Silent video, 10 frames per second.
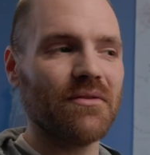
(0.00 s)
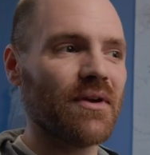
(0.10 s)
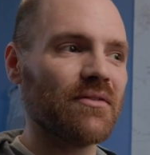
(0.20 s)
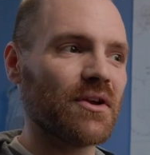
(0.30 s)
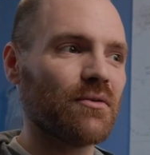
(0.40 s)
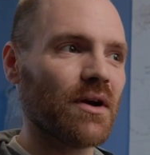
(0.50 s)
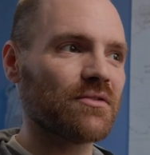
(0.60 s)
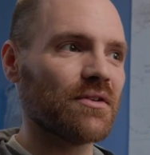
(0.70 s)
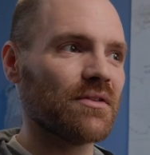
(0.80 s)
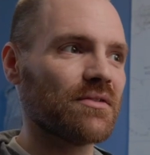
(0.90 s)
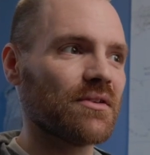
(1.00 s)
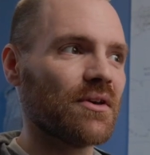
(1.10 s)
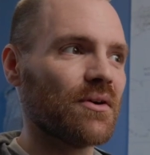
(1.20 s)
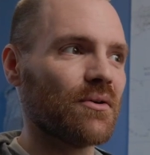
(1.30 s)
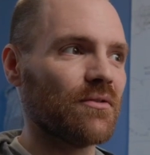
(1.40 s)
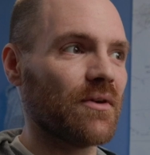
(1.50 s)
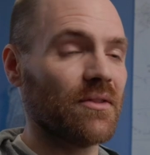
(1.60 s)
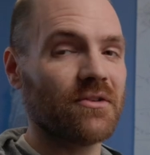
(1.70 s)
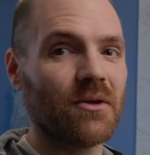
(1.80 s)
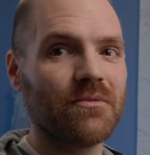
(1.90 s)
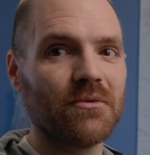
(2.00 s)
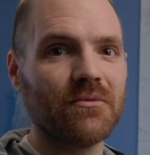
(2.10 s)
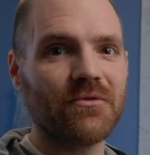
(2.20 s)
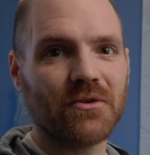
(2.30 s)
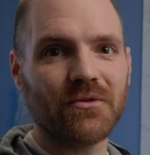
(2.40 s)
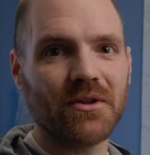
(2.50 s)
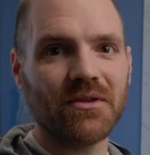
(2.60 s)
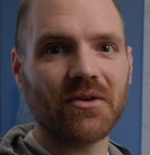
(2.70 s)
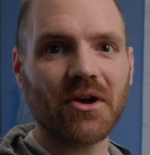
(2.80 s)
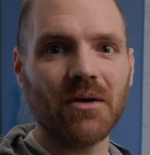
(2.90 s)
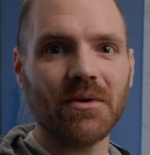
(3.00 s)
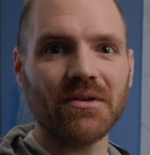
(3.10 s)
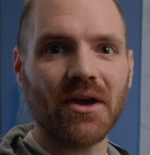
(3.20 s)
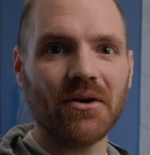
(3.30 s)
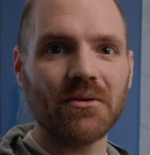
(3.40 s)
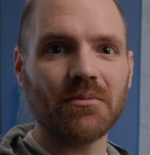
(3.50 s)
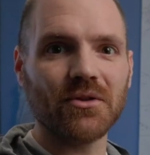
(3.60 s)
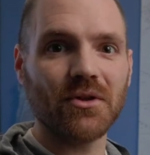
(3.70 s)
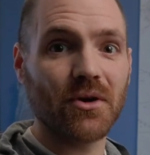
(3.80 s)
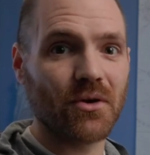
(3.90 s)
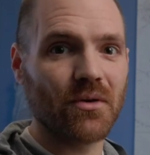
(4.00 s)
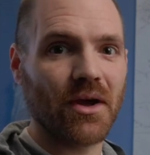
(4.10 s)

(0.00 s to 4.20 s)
if you have any questions or found this helpful, feel free to leave a comment down below,